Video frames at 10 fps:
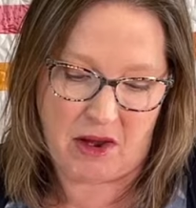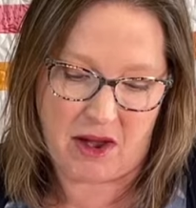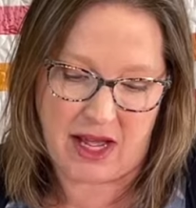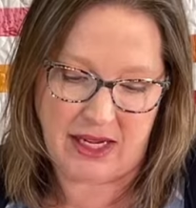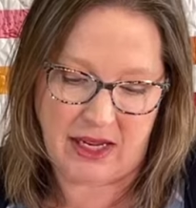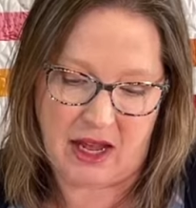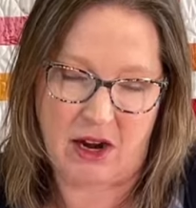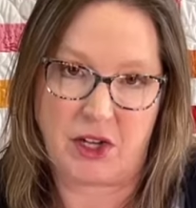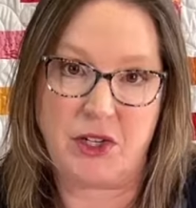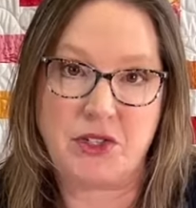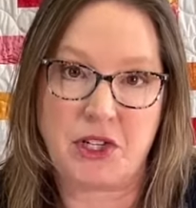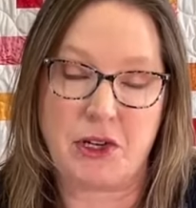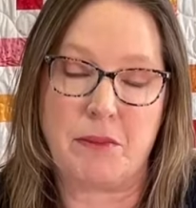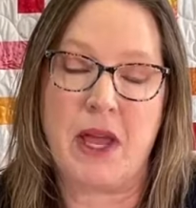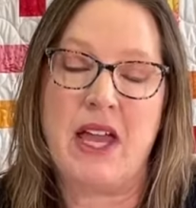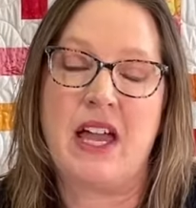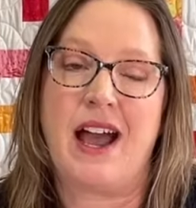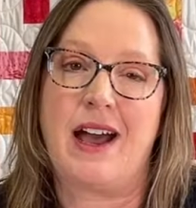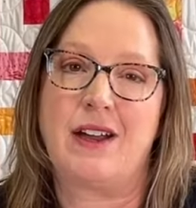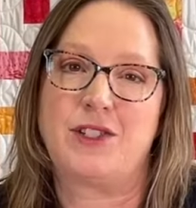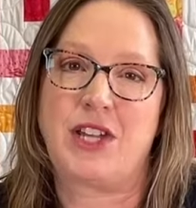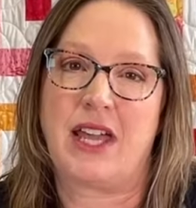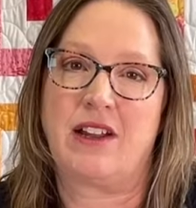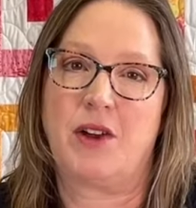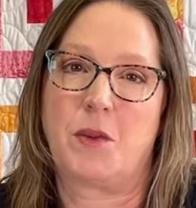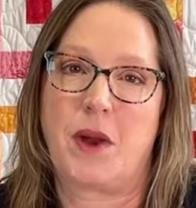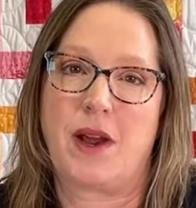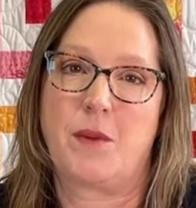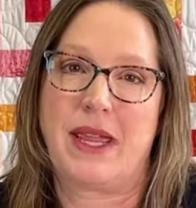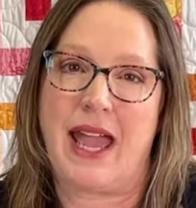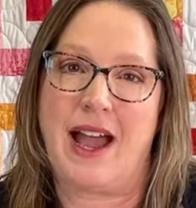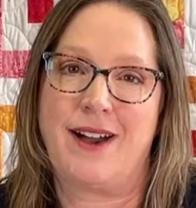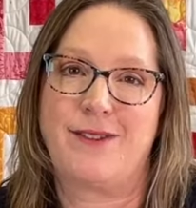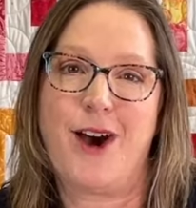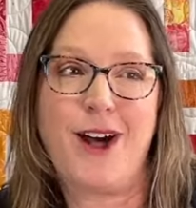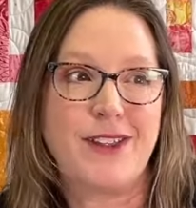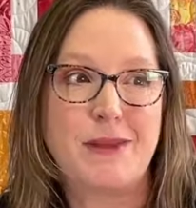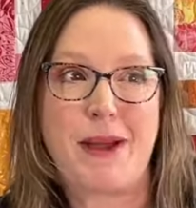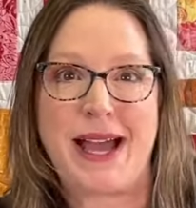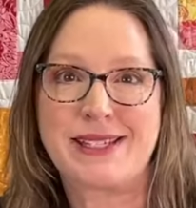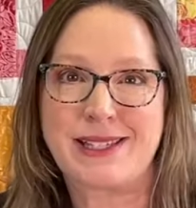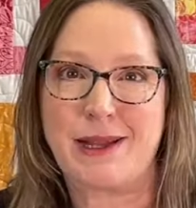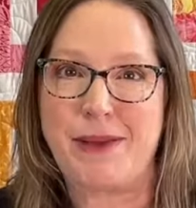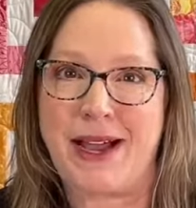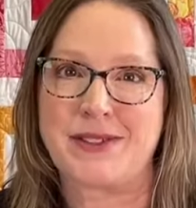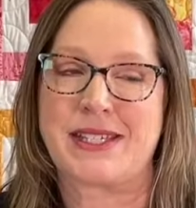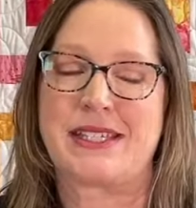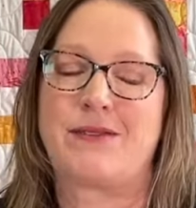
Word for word: on our YouTube uh, channel, where we have all of the past clubhouses.